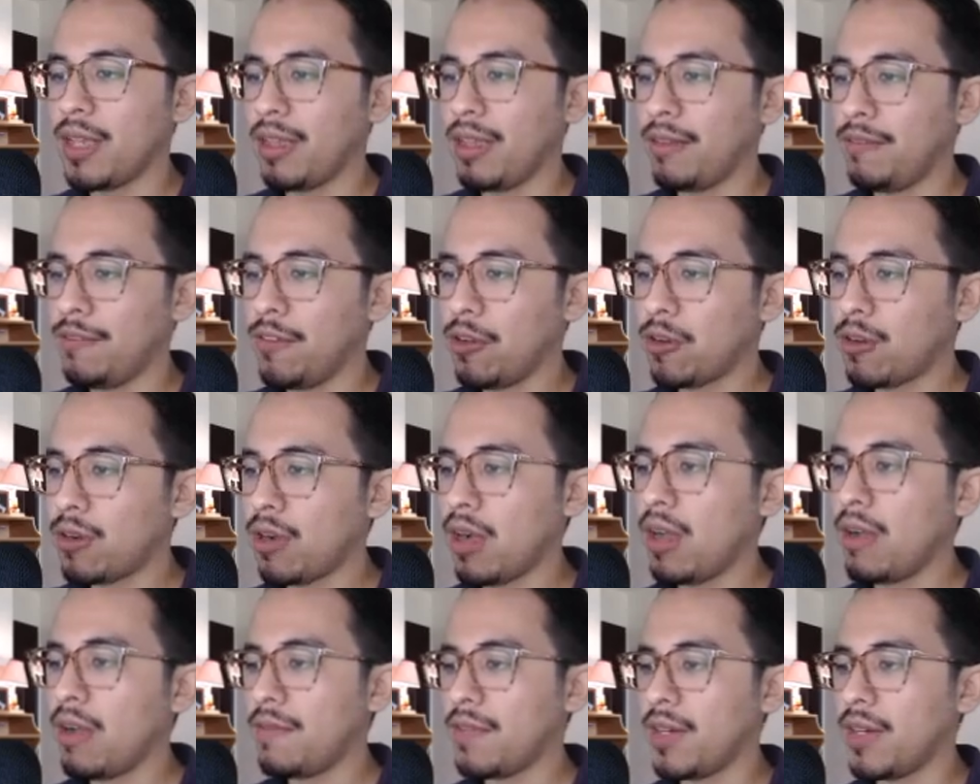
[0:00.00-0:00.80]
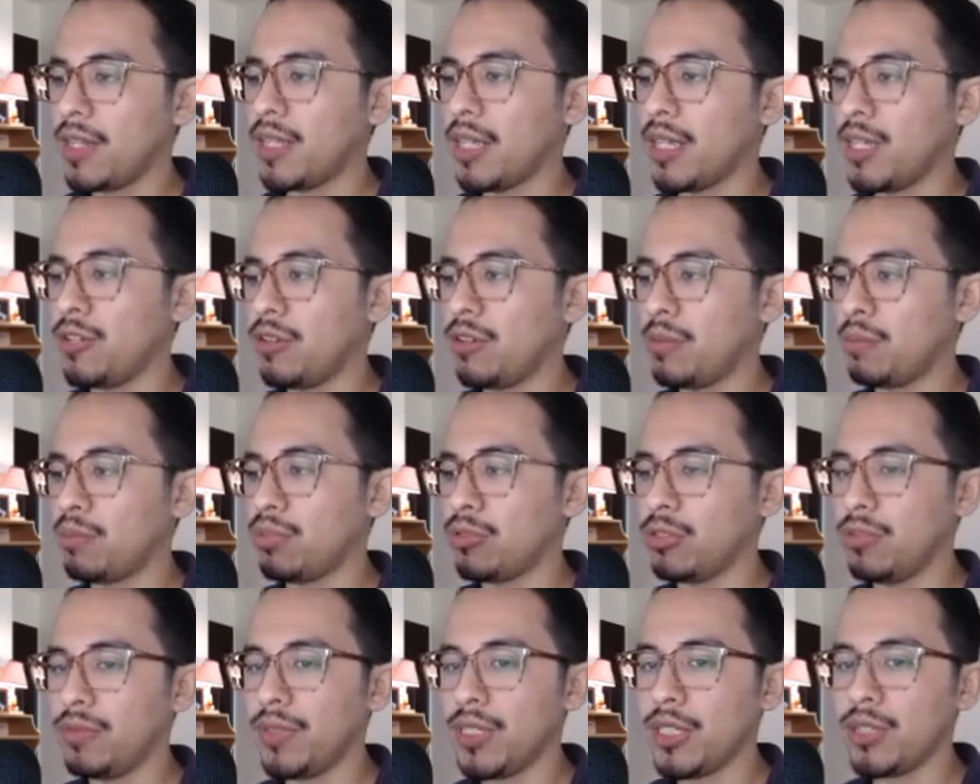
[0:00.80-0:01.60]
and feel confident that you're
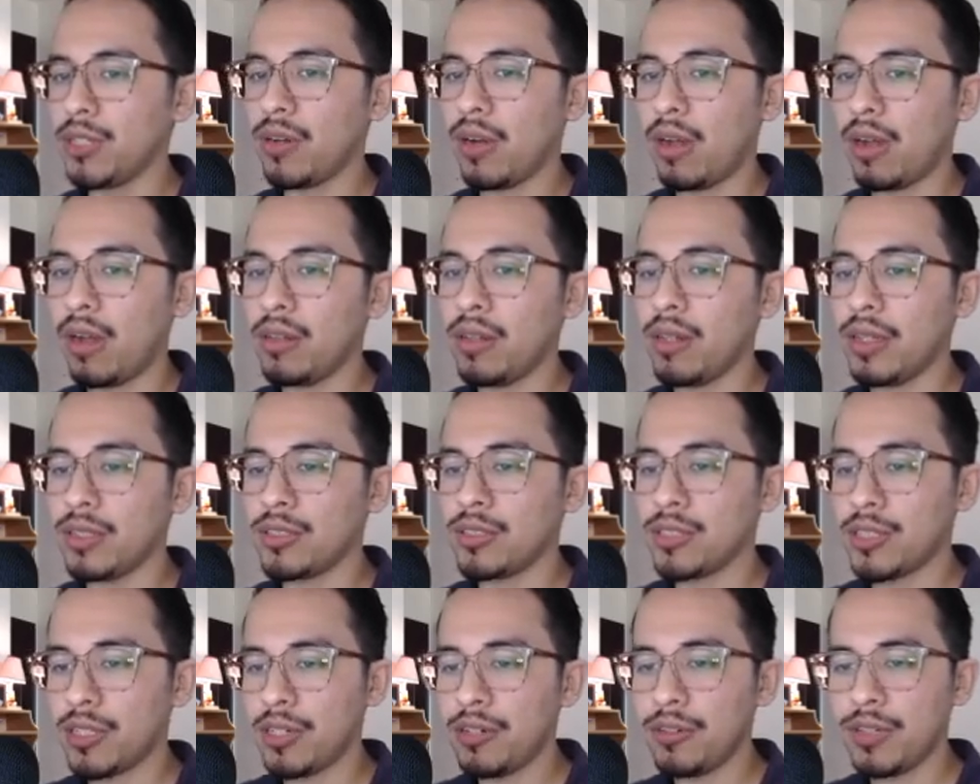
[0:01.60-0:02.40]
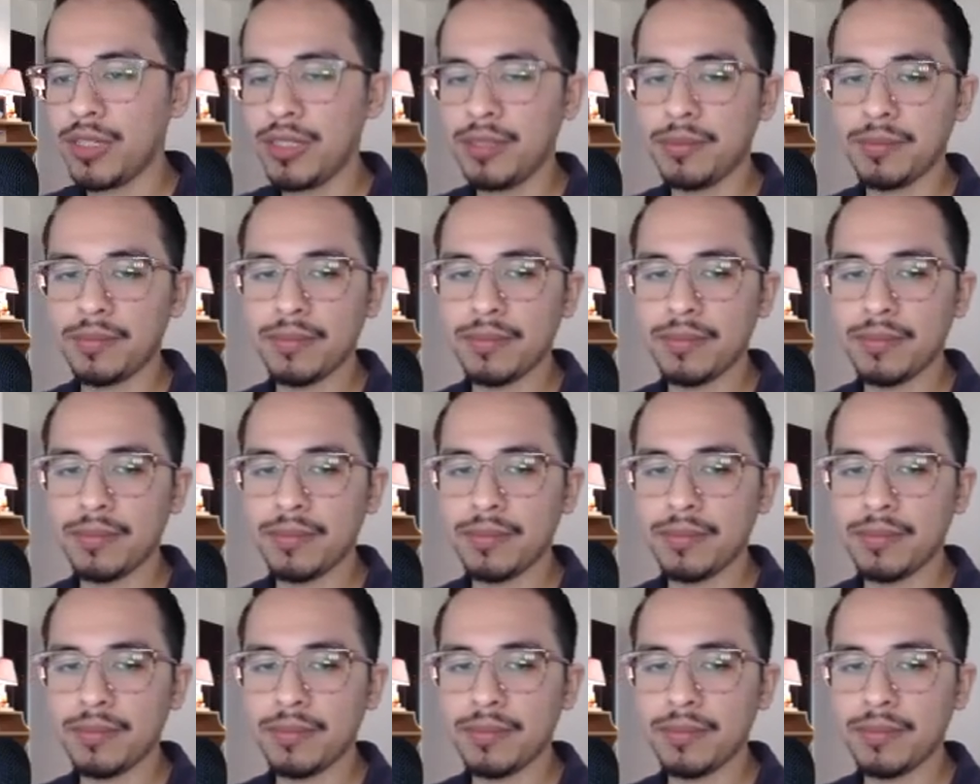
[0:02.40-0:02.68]
improving your online security.